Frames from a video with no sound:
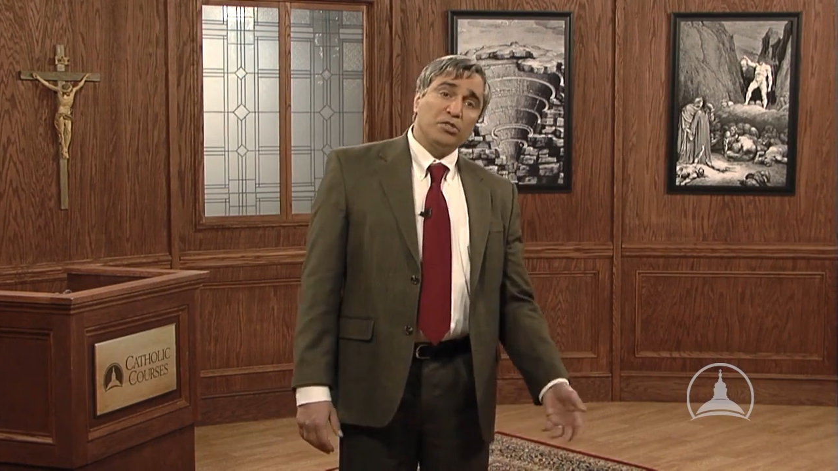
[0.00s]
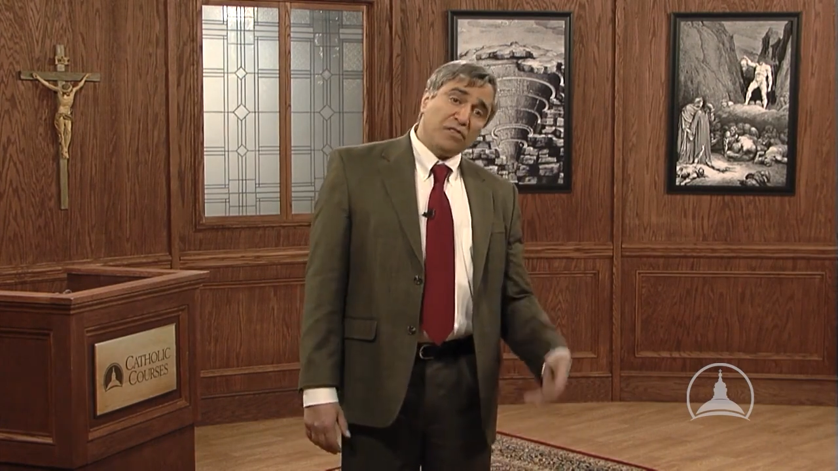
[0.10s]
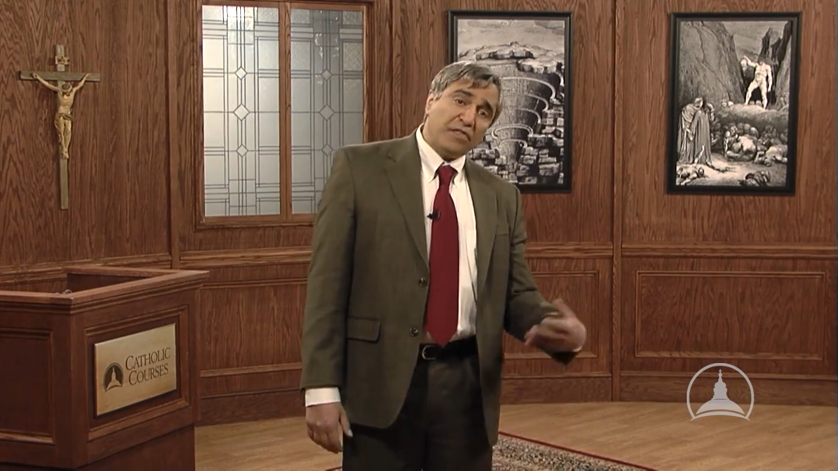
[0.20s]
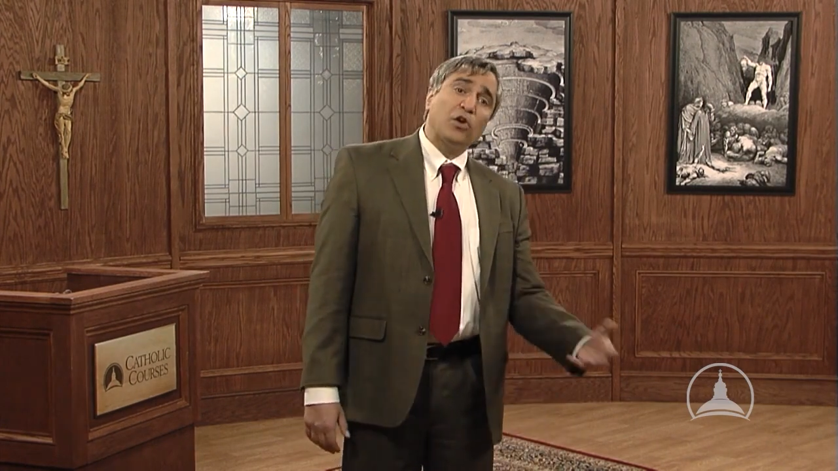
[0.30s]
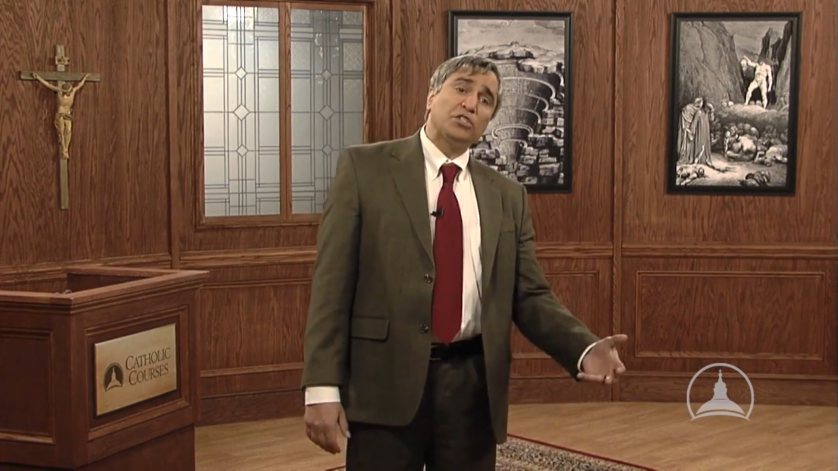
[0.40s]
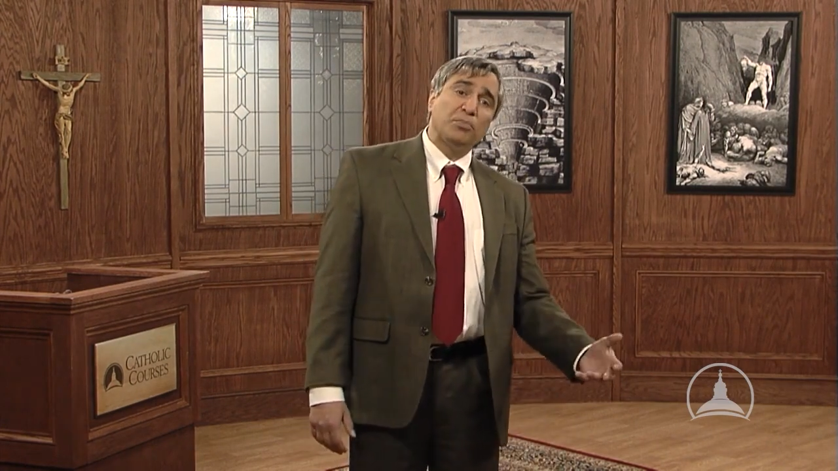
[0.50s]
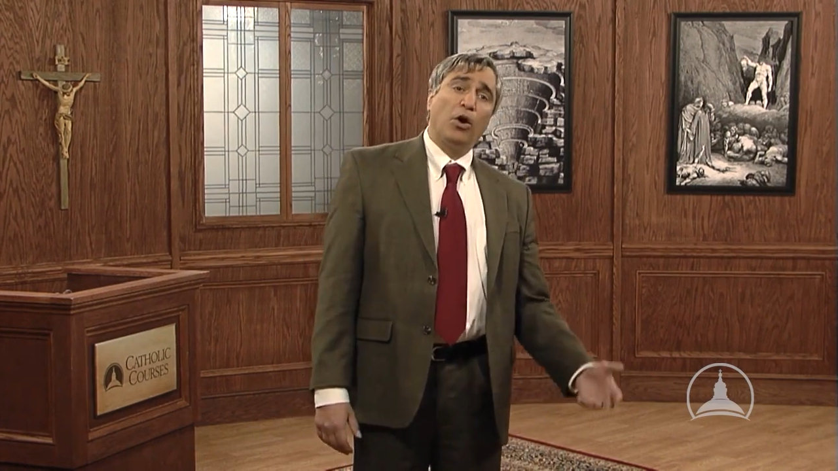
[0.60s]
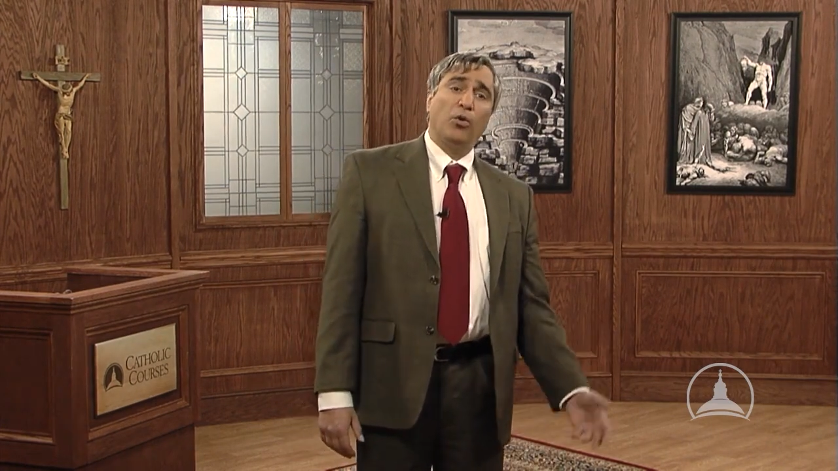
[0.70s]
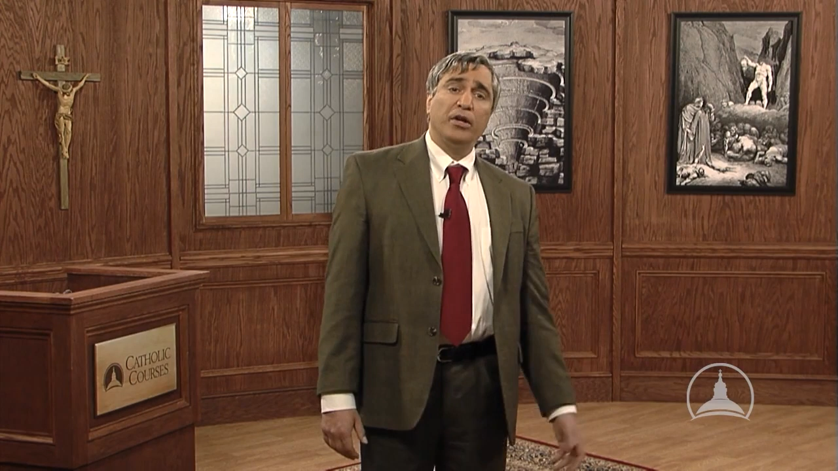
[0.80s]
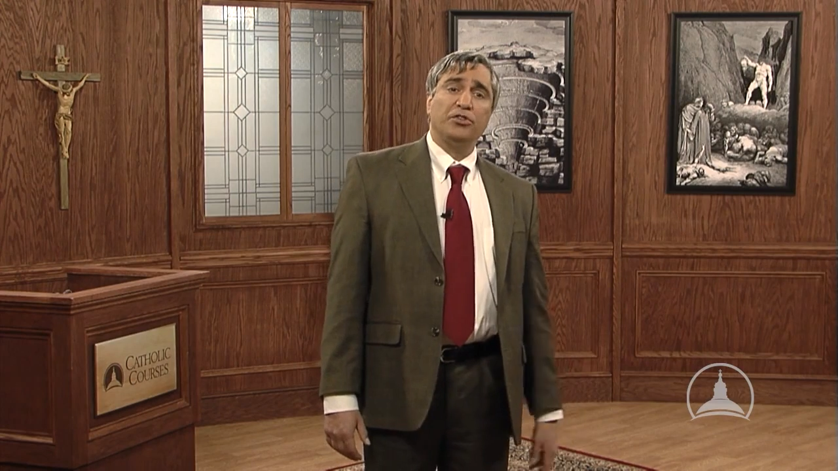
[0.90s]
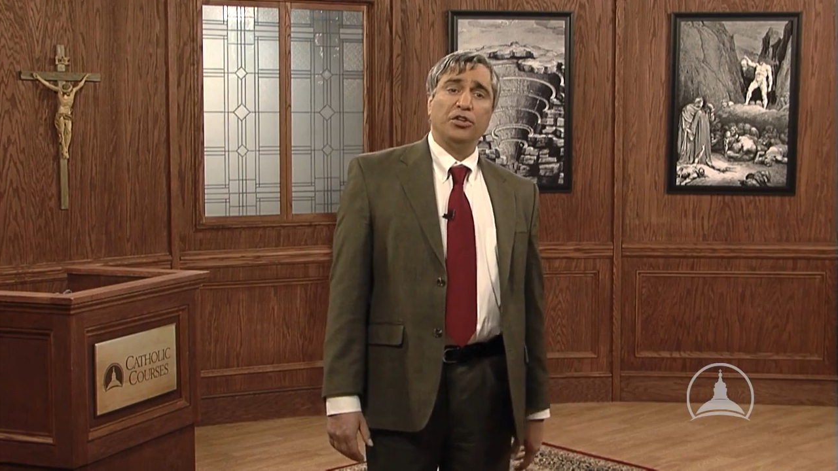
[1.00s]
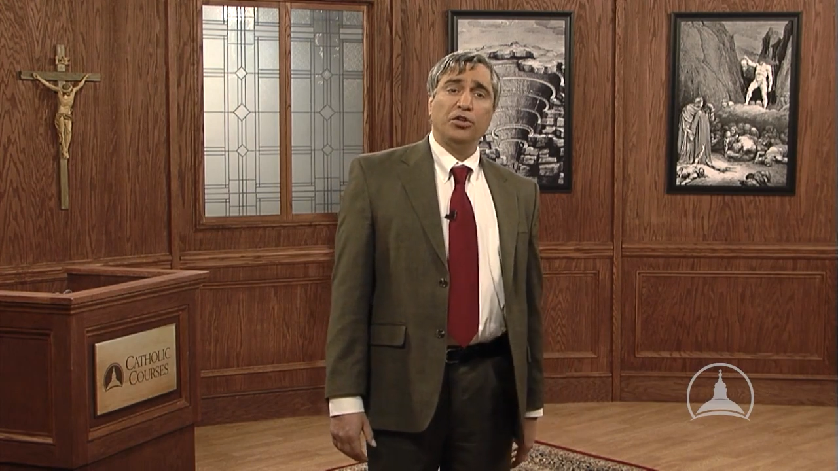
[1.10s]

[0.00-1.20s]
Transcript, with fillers: was the first poet